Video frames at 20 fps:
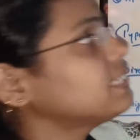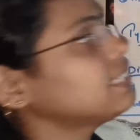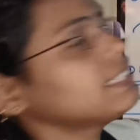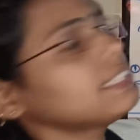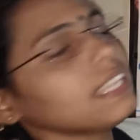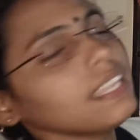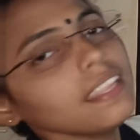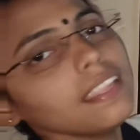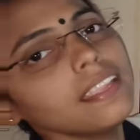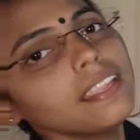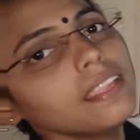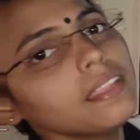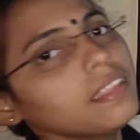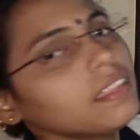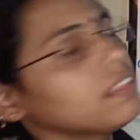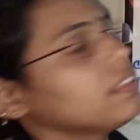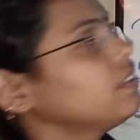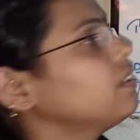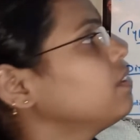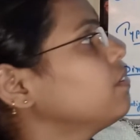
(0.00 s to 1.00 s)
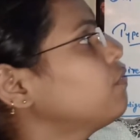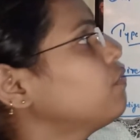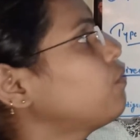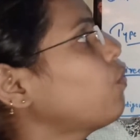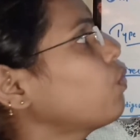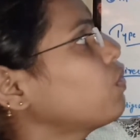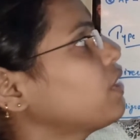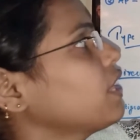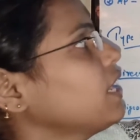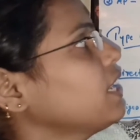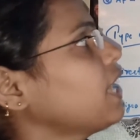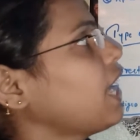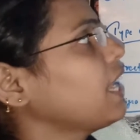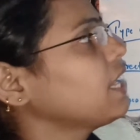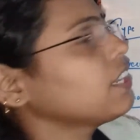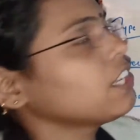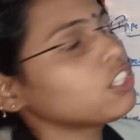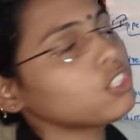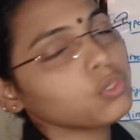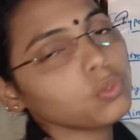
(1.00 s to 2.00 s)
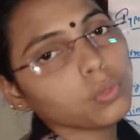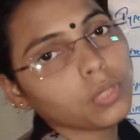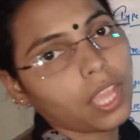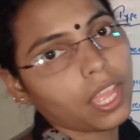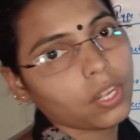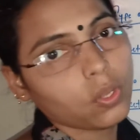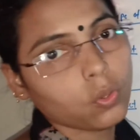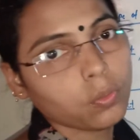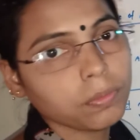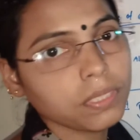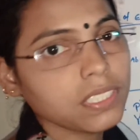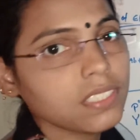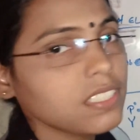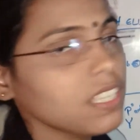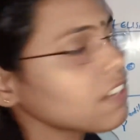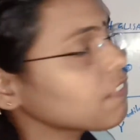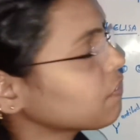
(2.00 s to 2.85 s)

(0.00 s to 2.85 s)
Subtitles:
the 1492 nanometer